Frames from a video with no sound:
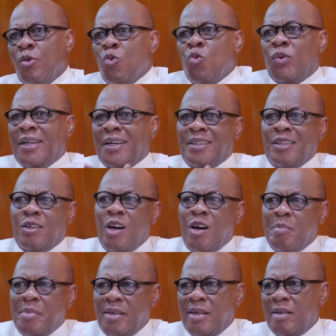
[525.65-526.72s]
we're not going to come
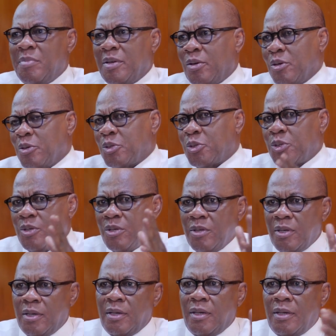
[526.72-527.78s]
here because
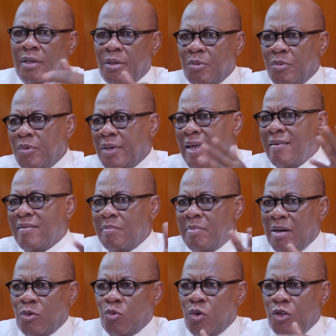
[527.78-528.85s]
uh, we have
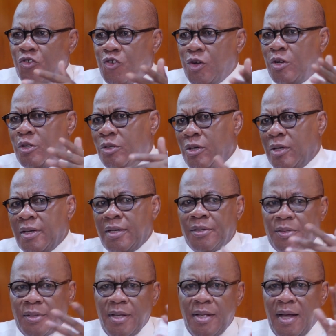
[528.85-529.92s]
about $1 trillion
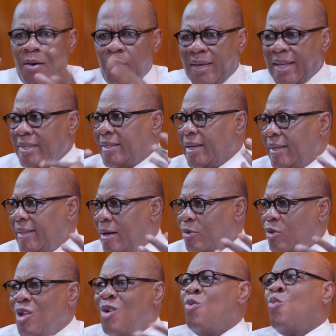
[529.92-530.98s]
and we can't take it out.
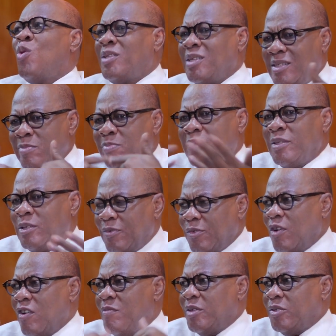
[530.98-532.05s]
What is the business of
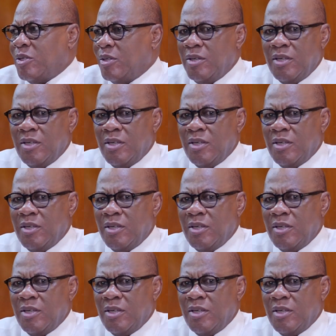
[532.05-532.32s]
government?